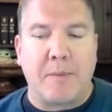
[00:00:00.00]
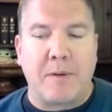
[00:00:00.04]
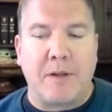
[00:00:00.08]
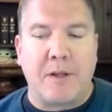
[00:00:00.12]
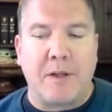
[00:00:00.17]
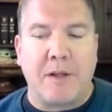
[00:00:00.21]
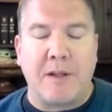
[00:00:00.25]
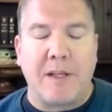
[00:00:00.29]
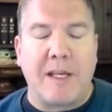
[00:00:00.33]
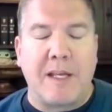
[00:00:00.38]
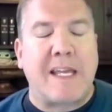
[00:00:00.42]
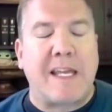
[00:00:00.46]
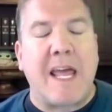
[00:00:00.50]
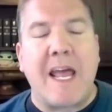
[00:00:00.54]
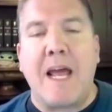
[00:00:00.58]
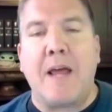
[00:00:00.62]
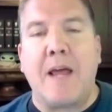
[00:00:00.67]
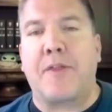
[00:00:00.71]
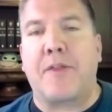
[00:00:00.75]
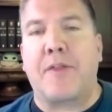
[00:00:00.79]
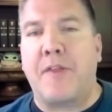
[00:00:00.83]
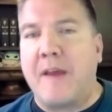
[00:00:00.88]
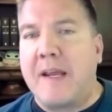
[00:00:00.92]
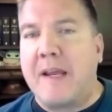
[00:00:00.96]
you, you
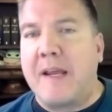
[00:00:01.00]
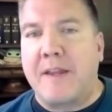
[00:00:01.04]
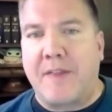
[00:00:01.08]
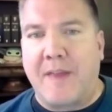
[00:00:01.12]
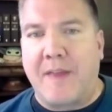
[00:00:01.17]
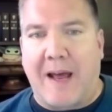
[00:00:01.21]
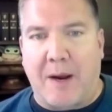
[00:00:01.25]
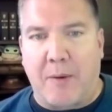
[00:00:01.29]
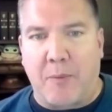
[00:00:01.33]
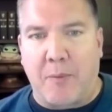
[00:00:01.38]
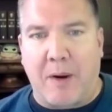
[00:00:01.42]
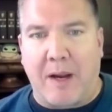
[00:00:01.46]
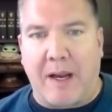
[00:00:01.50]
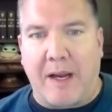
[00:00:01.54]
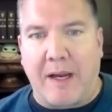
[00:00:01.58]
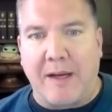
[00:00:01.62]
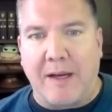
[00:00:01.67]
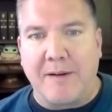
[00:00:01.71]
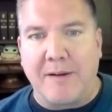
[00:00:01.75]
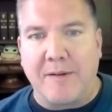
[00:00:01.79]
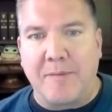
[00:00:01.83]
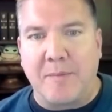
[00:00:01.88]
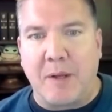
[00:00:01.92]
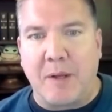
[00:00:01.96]
can't think that way
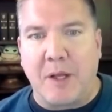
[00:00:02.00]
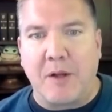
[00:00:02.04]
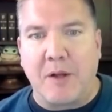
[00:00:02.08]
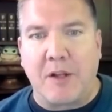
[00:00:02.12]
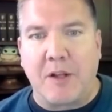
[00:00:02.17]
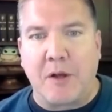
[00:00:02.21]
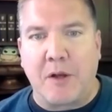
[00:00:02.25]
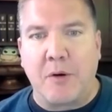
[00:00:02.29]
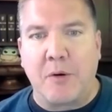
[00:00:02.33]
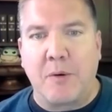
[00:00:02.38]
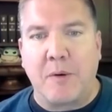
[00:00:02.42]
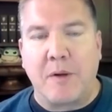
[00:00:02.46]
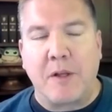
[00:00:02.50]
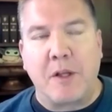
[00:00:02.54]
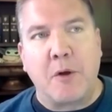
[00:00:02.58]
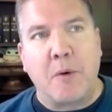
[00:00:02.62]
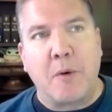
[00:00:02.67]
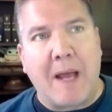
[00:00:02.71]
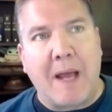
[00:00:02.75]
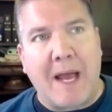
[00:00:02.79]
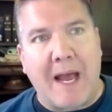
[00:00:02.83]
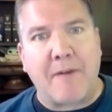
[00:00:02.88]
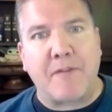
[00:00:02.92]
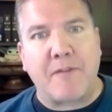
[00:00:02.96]
you you you
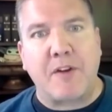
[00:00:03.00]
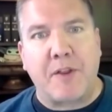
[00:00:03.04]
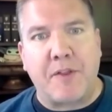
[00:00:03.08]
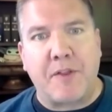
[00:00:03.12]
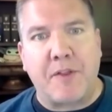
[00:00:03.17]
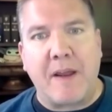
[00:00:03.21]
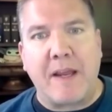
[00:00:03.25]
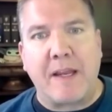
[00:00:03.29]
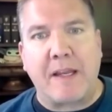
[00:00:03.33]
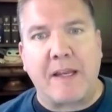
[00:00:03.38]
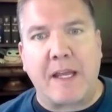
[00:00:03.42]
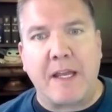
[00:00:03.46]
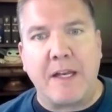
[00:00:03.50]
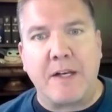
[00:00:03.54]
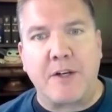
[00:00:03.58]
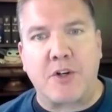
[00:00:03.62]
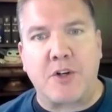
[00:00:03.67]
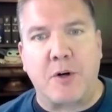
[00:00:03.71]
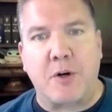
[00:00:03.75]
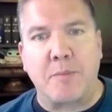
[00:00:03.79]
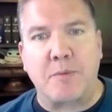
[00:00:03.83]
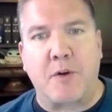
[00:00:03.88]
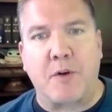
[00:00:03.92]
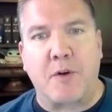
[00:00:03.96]
have to think in
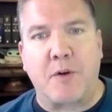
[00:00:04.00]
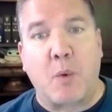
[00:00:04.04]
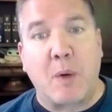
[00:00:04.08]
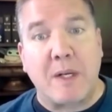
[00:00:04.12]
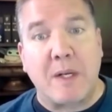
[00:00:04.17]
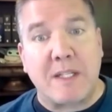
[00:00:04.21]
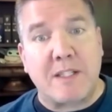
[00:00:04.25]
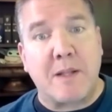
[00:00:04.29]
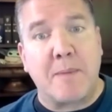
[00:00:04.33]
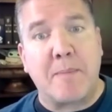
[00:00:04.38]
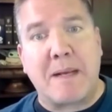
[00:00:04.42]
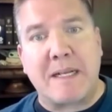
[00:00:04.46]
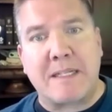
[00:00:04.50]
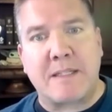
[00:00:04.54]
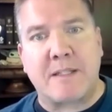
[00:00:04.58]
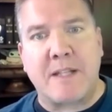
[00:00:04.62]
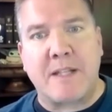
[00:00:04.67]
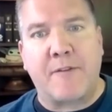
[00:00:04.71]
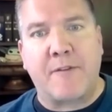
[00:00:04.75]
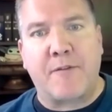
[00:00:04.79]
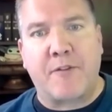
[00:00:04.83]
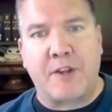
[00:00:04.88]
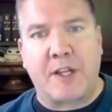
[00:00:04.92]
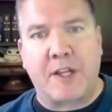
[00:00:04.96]
terms of what's the best
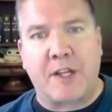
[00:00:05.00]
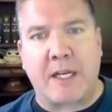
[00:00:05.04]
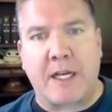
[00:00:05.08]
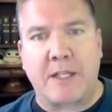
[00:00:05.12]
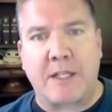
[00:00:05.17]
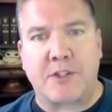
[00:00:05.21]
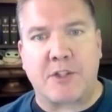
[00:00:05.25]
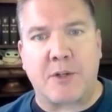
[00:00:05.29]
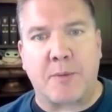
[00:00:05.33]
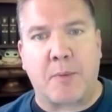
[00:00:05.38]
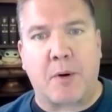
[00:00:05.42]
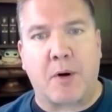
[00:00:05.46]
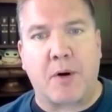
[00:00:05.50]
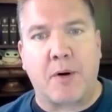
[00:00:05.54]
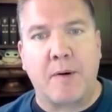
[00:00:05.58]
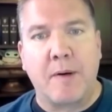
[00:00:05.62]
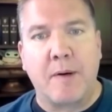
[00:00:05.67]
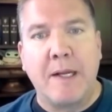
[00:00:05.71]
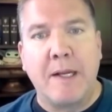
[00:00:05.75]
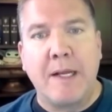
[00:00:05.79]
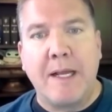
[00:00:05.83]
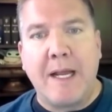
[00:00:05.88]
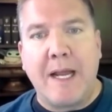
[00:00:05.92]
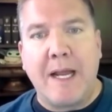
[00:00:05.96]
thing for the customer
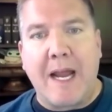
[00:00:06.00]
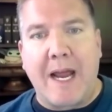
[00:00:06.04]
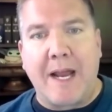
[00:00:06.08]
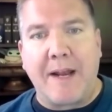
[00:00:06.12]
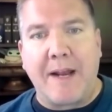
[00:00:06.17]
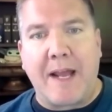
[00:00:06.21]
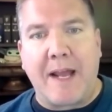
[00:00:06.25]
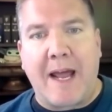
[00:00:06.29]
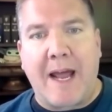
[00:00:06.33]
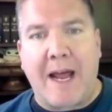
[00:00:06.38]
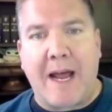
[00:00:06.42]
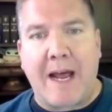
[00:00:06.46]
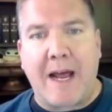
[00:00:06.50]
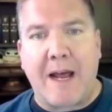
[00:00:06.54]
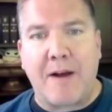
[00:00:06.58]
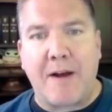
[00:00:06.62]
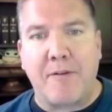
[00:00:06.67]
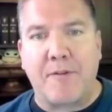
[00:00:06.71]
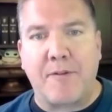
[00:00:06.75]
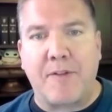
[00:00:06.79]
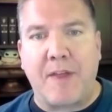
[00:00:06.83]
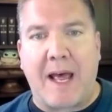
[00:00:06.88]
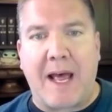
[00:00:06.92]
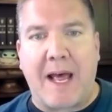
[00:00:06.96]
and to
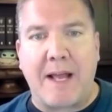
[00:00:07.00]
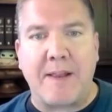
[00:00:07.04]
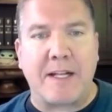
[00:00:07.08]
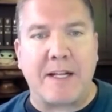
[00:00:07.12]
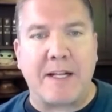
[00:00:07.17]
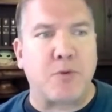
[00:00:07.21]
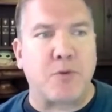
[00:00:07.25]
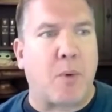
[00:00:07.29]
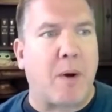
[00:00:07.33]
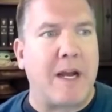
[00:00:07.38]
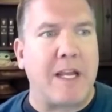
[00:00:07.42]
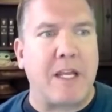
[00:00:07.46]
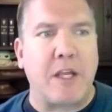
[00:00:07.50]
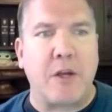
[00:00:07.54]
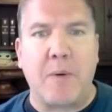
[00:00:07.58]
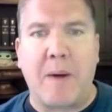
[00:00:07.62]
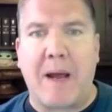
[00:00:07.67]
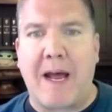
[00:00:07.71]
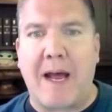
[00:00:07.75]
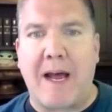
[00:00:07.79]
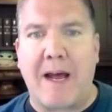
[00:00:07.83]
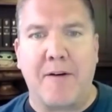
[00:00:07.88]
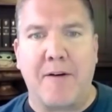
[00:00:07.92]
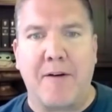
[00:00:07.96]
have that that's why you
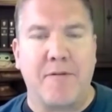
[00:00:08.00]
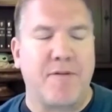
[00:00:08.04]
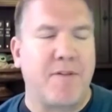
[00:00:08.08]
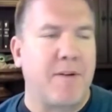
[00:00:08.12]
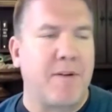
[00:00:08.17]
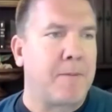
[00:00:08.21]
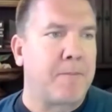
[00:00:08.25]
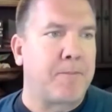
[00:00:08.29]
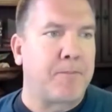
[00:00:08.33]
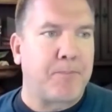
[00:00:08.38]
have